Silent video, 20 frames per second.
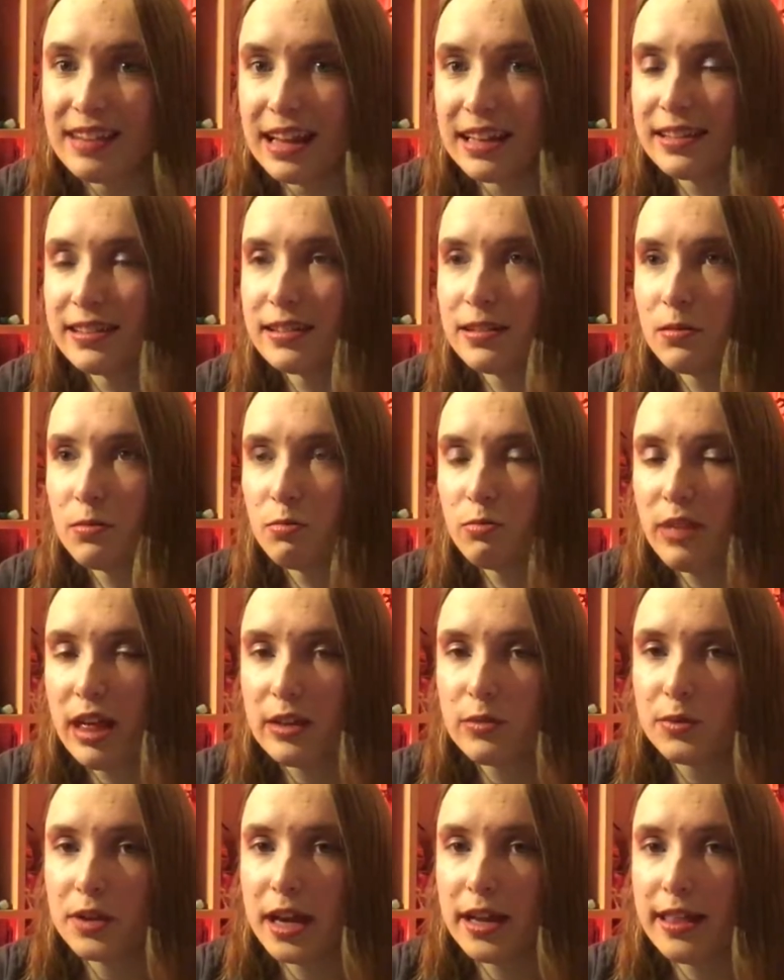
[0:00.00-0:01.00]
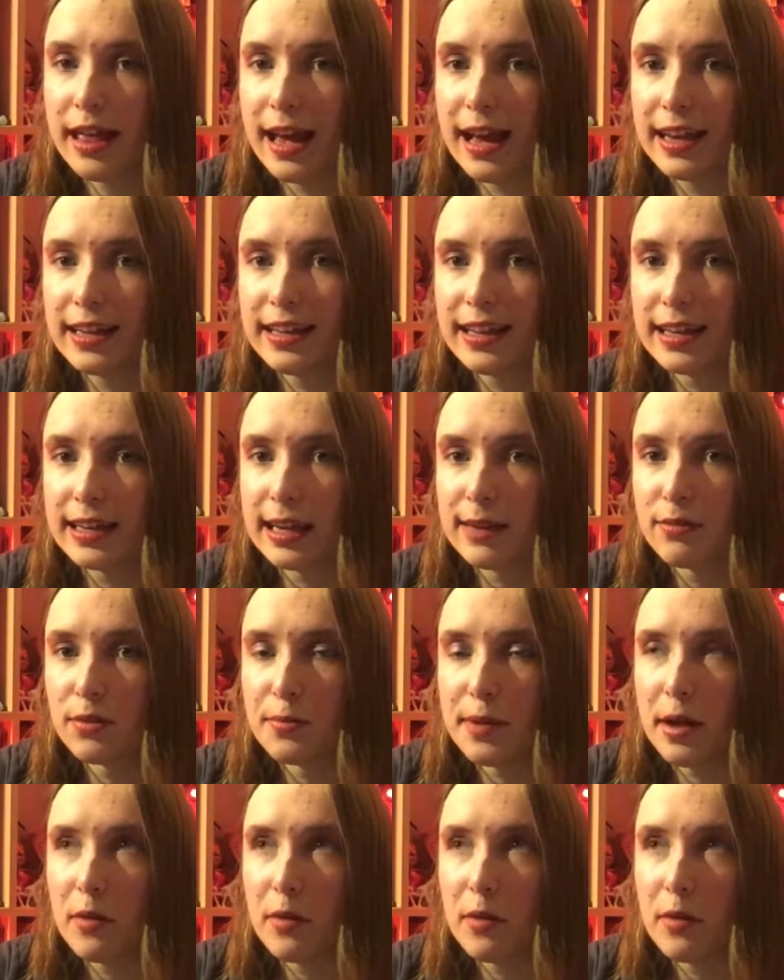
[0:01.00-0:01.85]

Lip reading: that's where that idea came from.